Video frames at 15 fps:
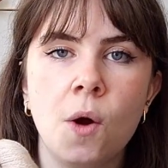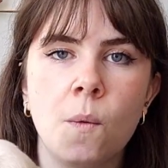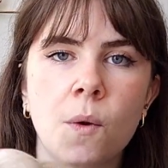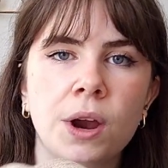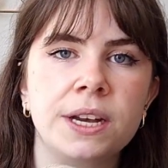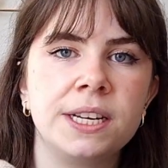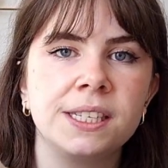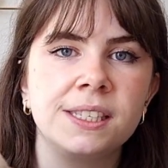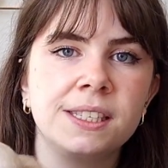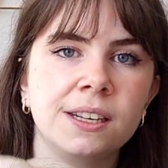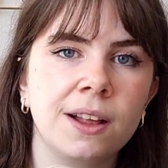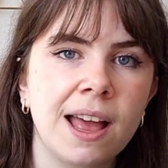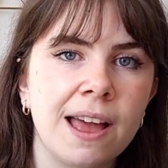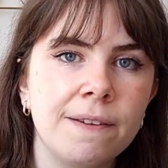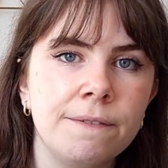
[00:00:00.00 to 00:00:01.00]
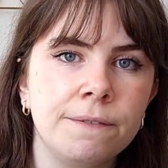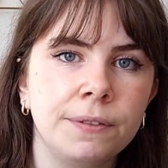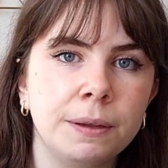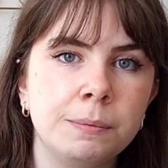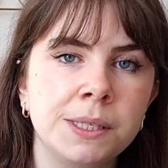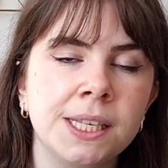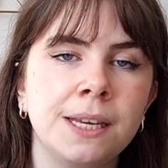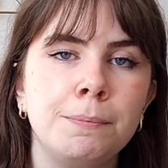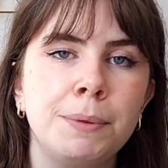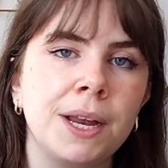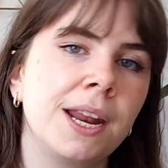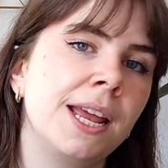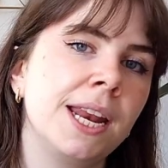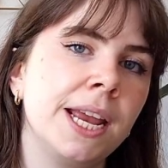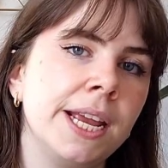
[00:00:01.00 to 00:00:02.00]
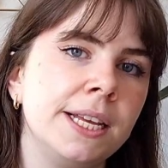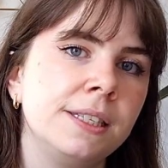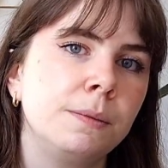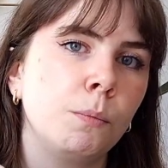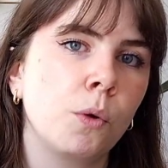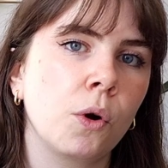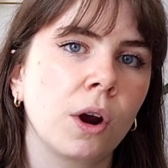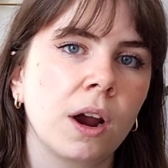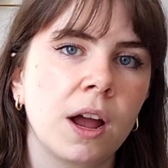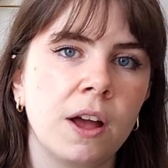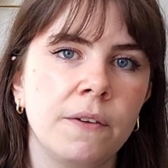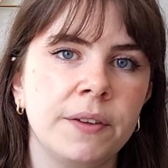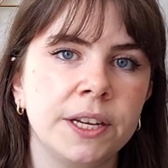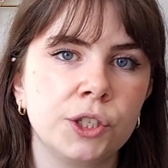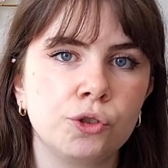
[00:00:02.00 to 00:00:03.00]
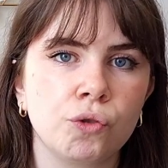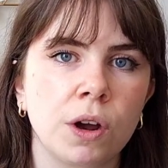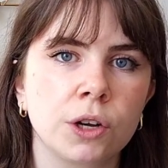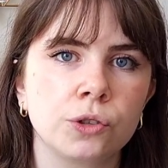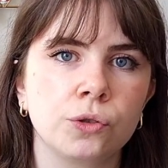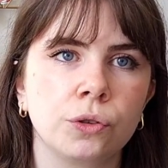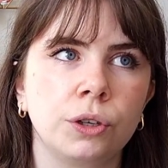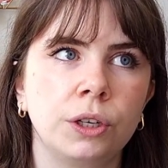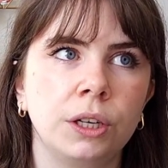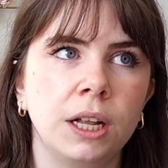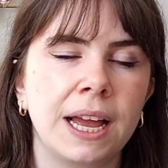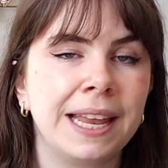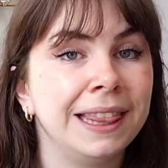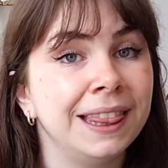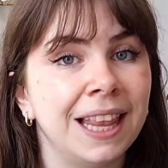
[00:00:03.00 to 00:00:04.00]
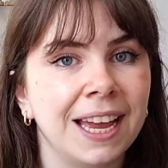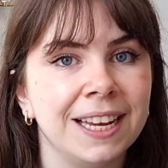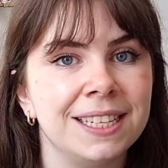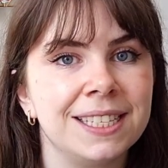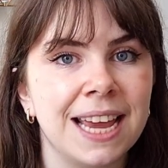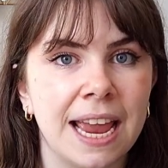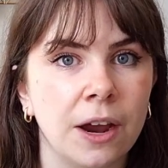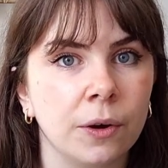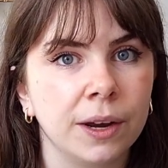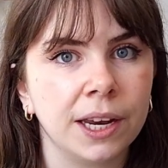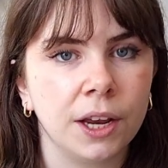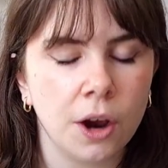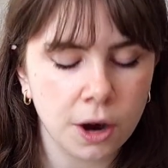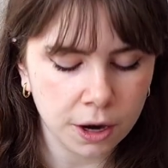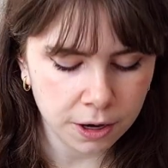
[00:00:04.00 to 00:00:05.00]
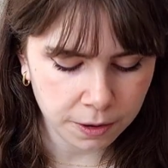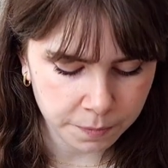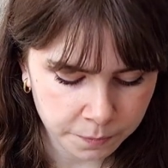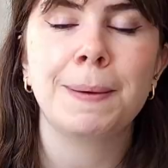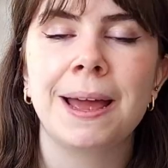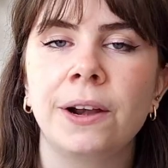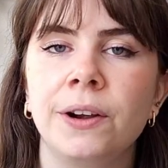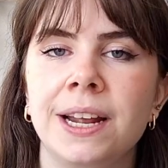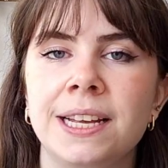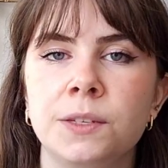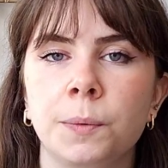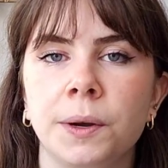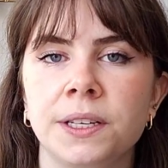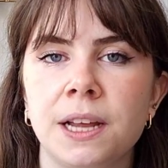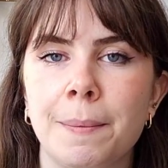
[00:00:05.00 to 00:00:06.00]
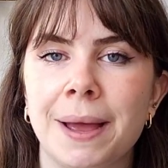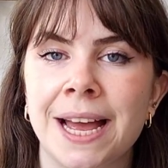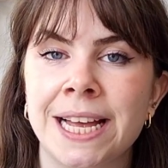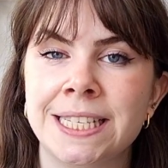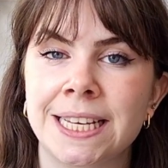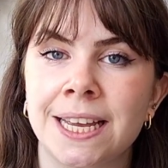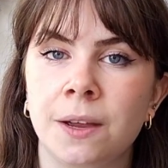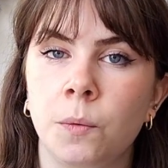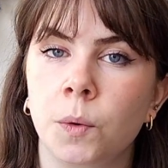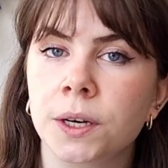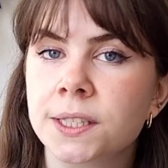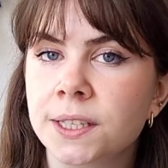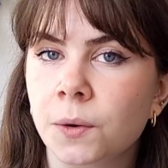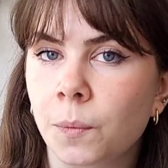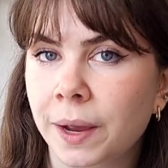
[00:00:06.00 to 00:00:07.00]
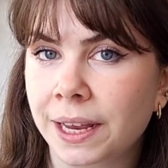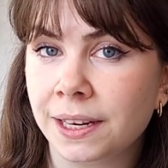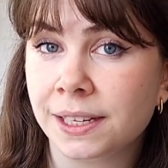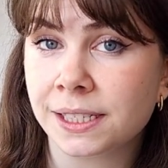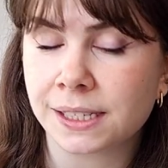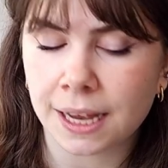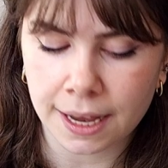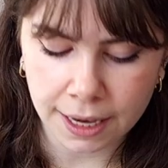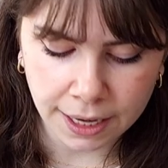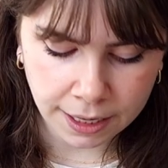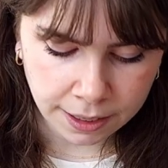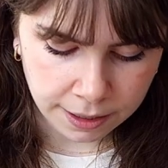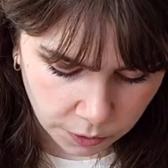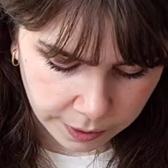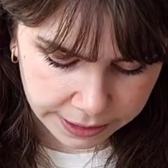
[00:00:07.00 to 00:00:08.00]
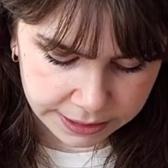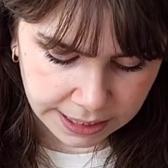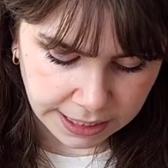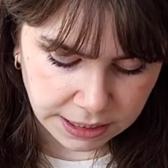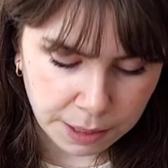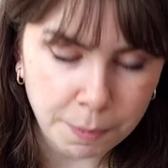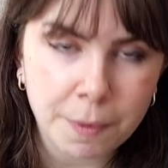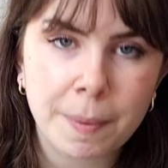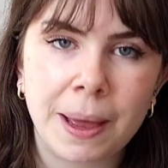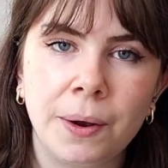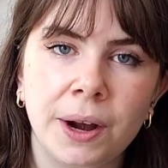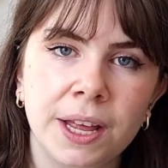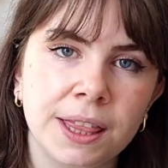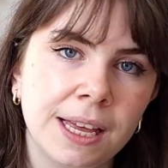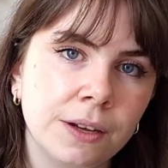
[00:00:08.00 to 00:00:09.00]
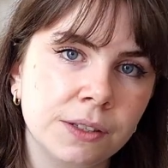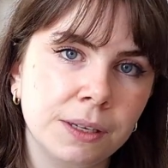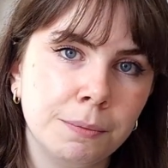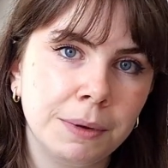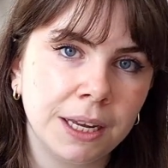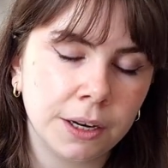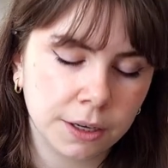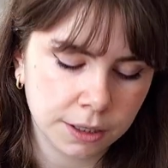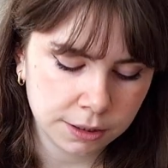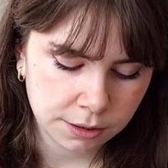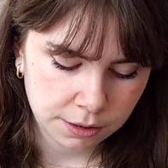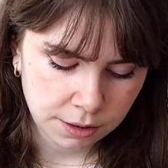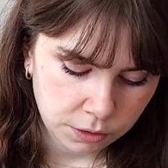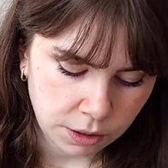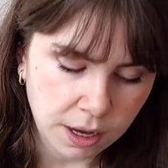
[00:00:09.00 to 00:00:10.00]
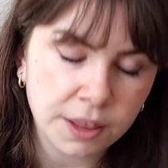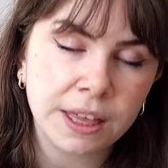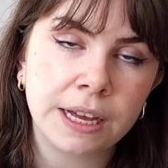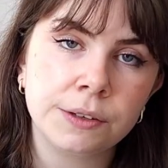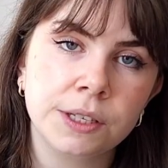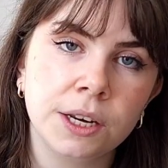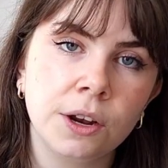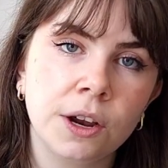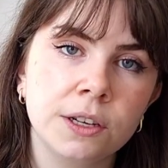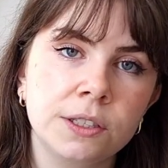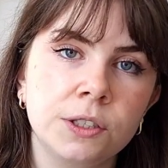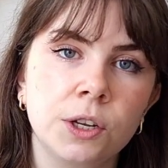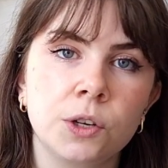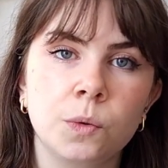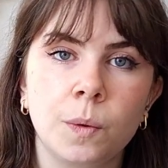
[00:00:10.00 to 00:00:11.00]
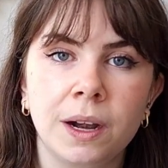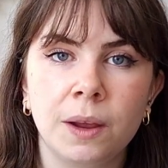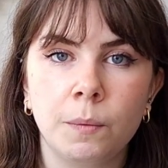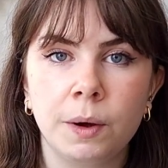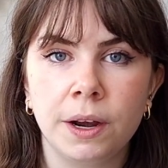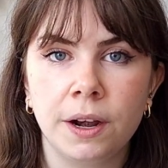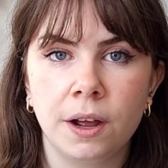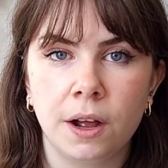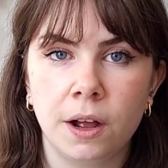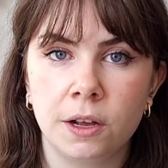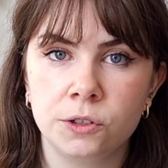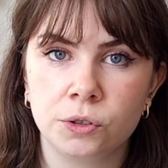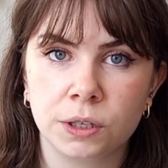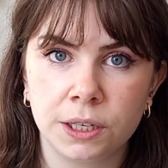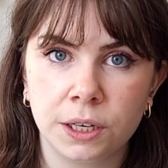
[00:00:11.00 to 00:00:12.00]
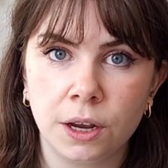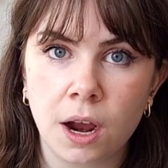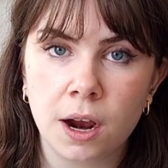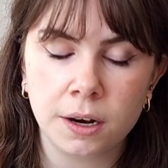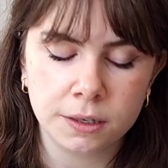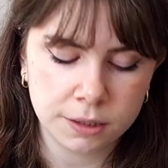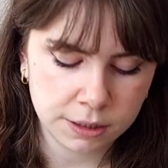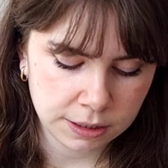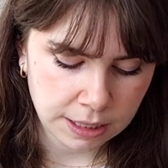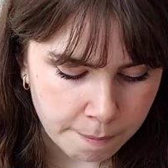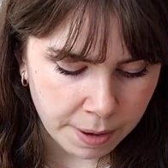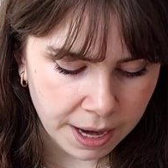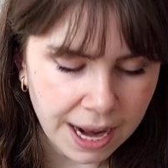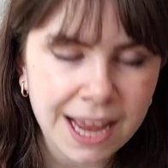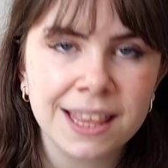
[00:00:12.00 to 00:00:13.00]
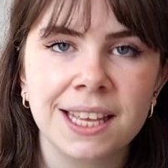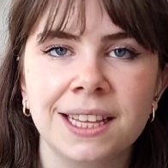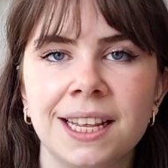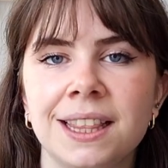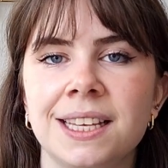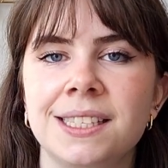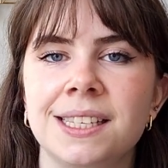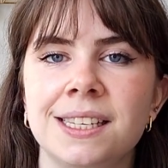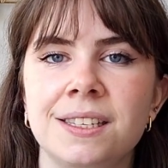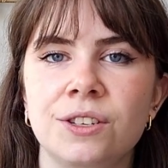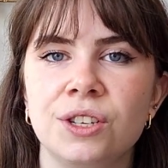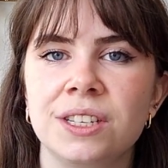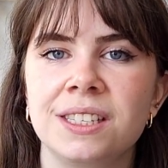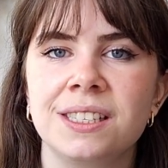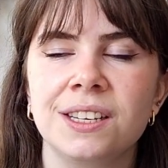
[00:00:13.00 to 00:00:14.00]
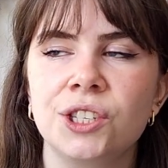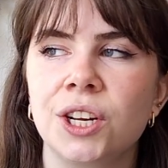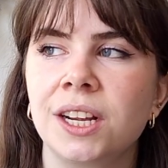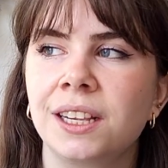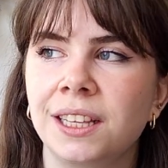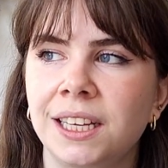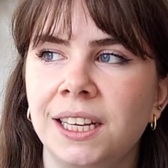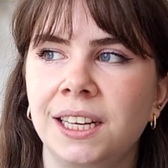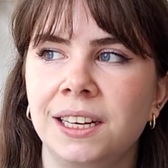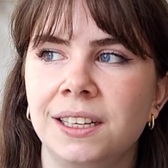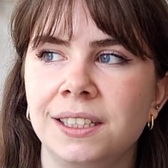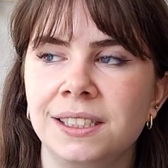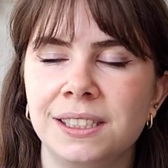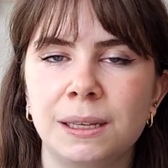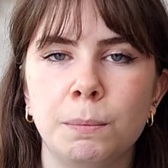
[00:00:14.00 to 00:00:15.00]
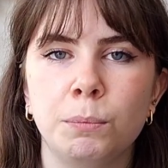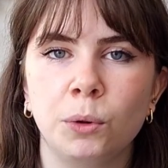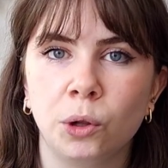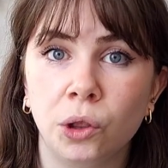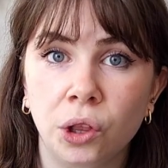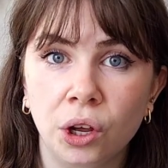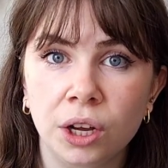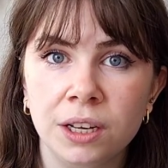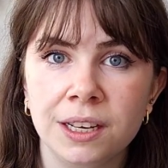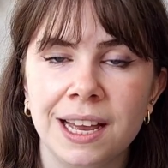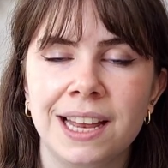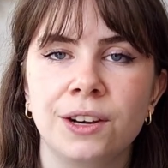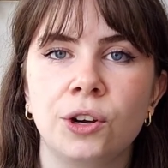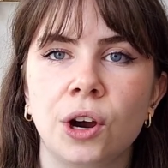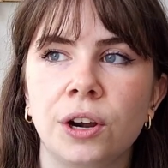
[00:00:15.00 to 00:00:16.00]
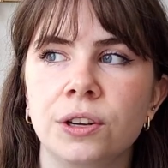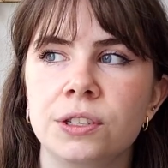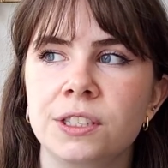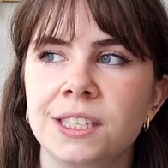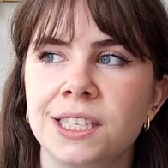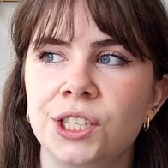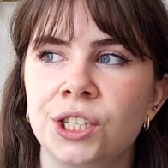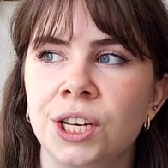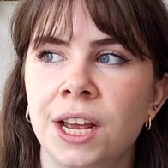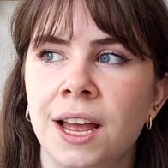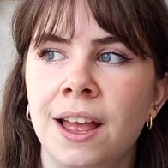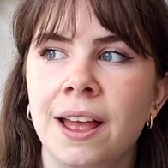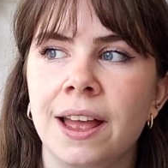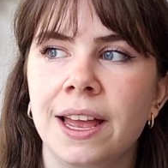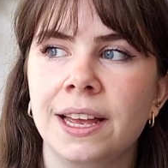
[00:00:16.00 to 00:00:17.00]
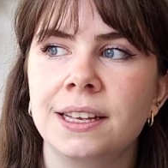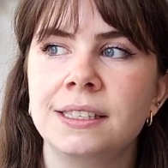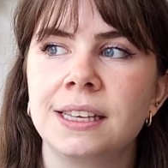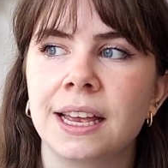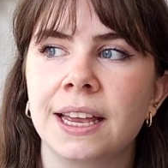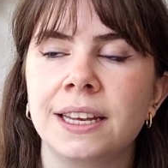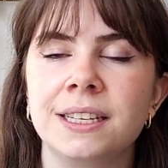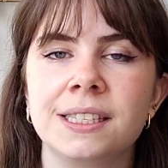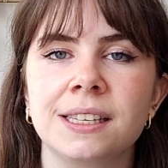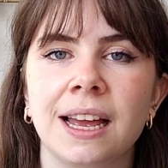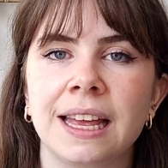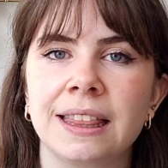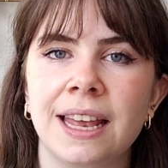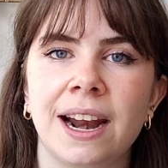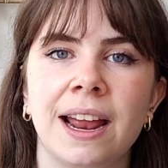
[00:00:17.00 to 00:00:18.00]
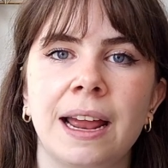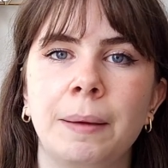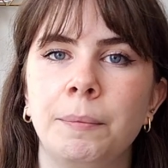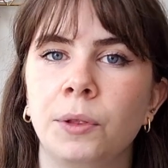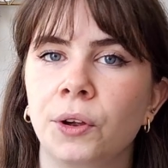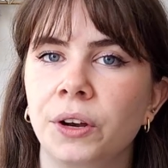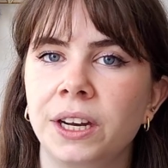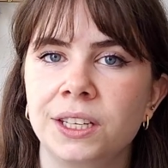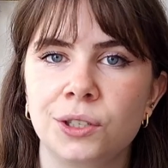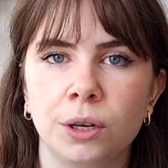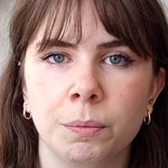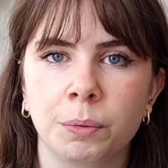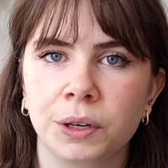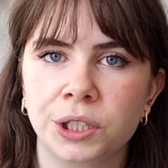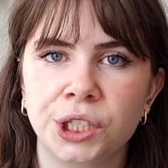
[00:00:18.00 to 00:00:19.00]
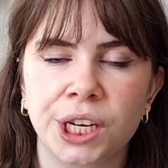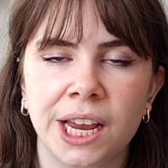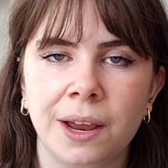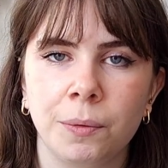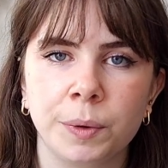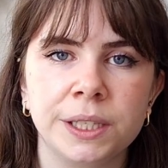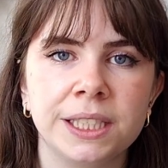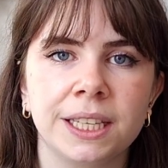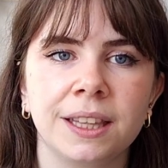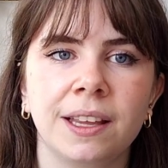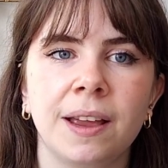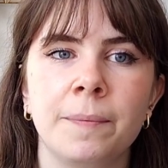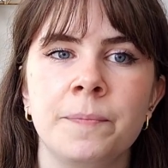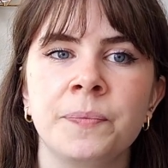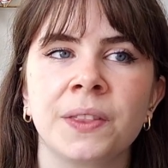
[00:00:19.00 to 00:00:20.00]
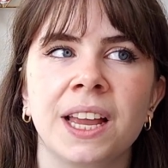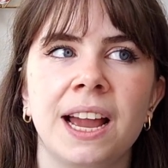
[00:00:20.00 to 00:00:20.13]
where it does still have flimsy, but it is more of a structural and light, airy yarn. Pattern is worked up as a worsted weight design, so it takes up about 1,000 meters, 1,000 yards to 2,100 yards, but I think that this is just such a clean, simple look, and garter stitch is a design that I am learning to appreciate recently.